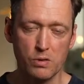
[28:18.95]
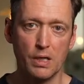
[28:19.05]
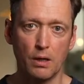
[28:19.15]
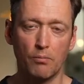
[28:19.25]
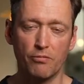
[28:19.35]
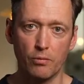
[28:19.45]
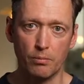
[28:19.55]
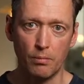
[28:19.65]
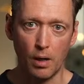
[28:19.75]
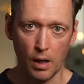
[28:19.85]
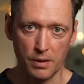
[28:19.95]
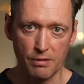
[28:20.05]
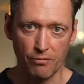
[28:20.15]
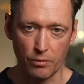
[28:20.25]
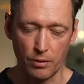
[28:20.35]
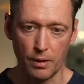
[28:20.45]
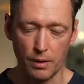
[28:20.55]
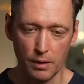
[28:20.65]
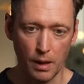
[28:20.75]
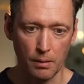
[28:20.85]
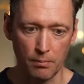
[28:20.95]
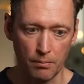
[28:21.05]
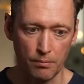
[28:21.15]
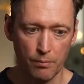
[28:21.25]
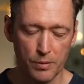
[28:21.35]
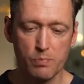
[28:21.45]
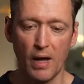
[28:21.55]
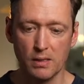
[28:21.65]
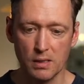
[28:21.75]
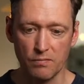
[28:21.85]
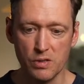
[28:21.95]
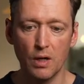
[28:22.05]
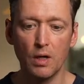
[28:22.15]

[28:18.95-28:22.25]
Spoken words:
They come from different perspectives.